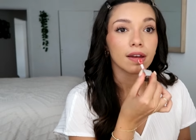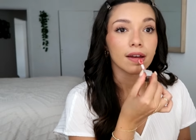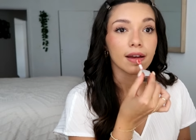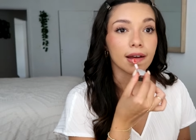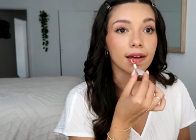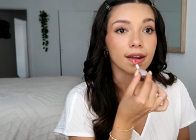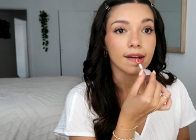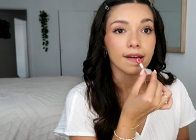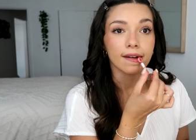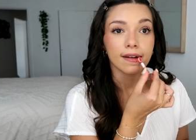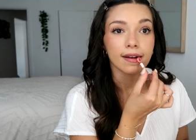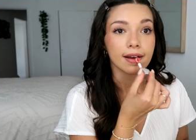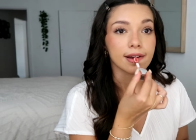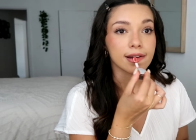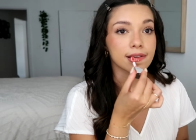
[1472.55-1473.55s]

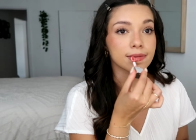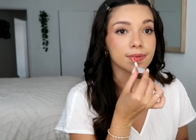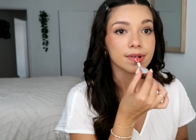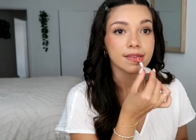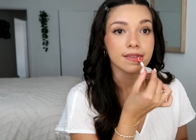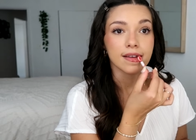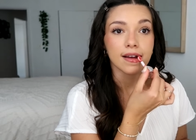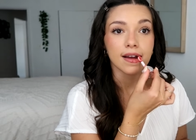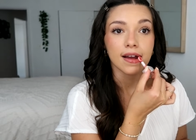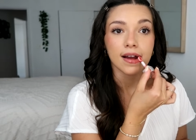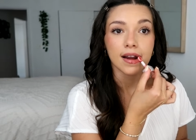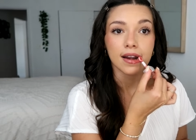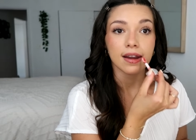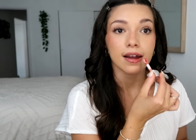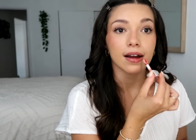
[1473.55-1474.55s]
And I just put that
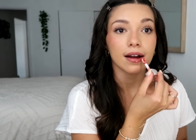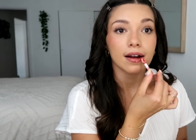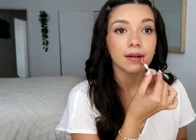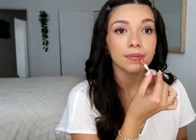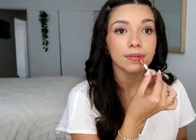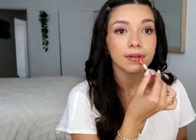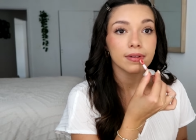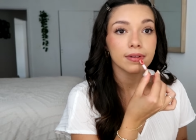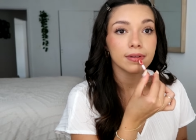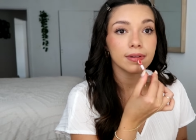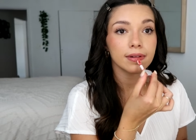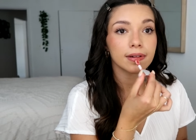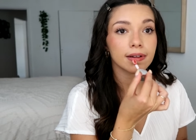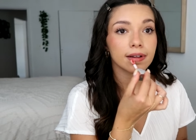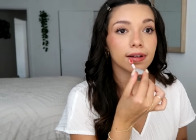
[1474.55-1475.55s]
on top.
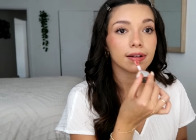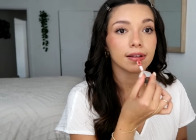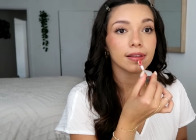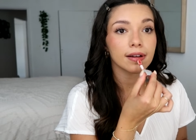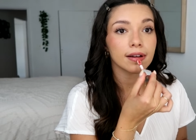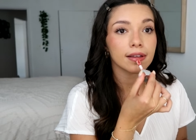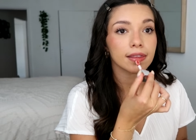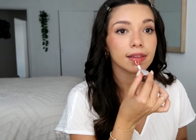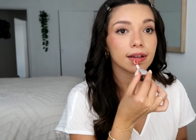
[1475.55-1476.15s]
Ooh, I got a lot